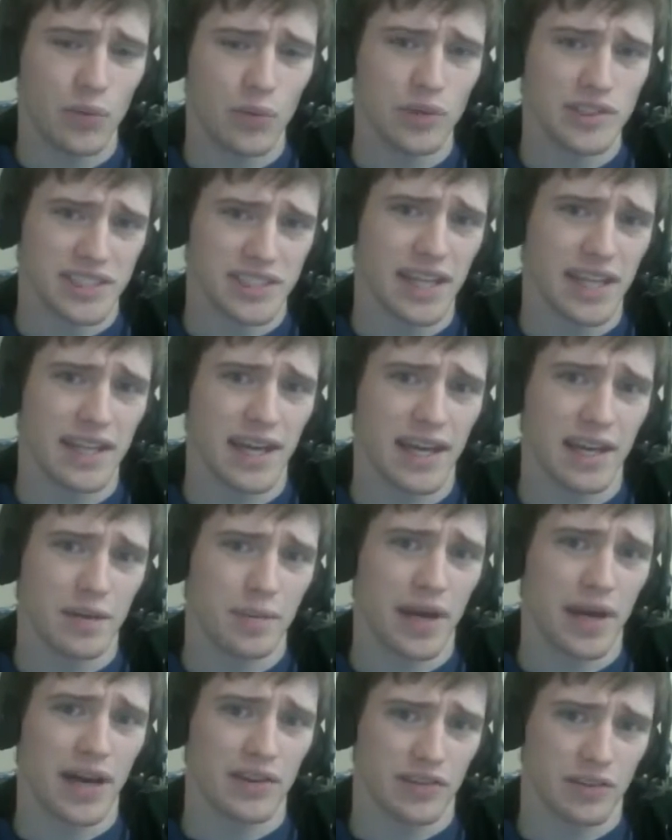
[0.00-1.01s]
say that
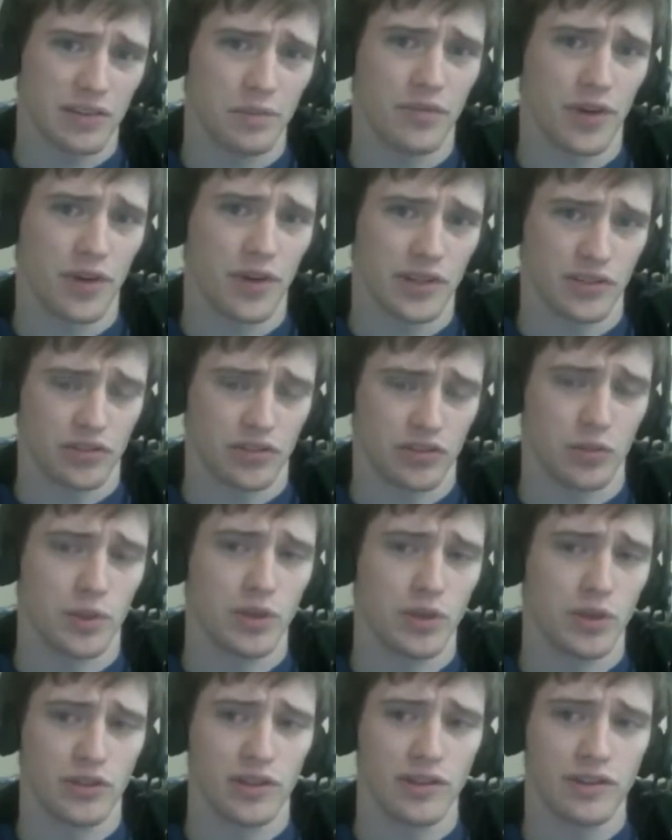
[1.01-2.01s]
about some of our
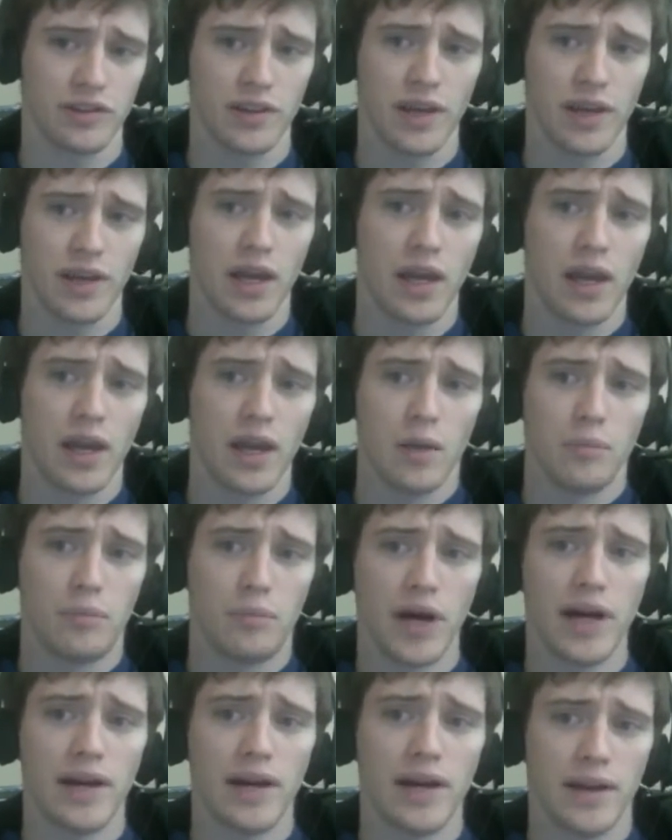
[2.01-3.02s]
distributions,
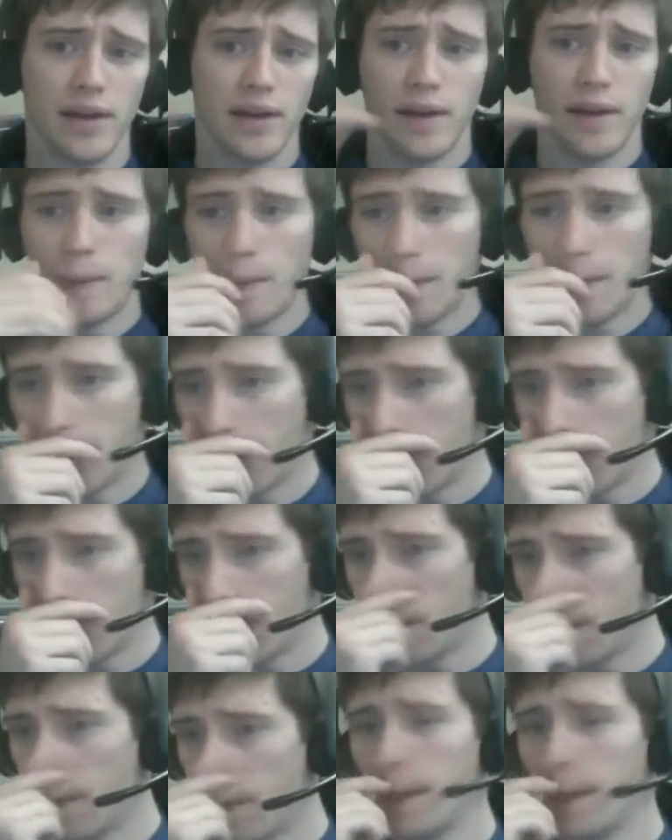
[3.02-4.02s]
but
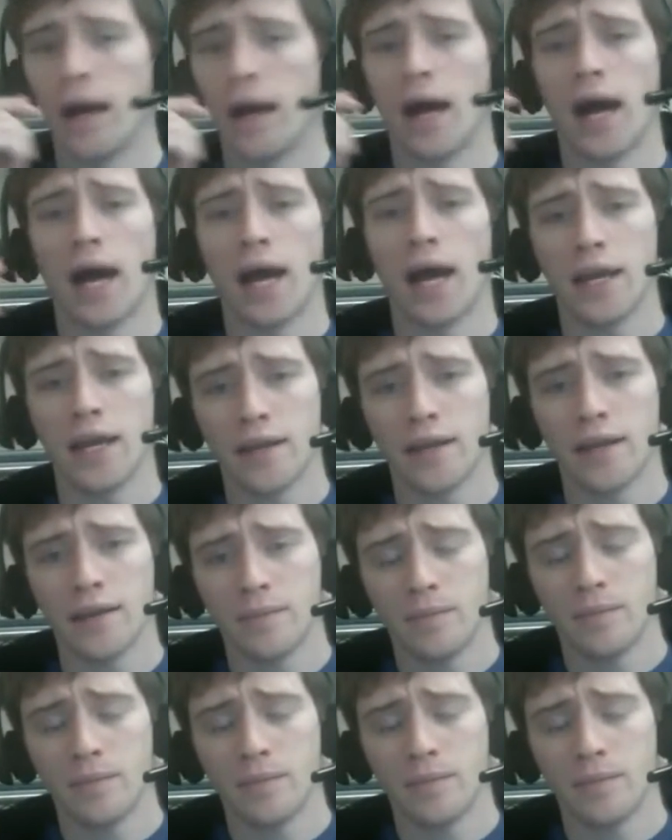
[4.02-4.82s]
I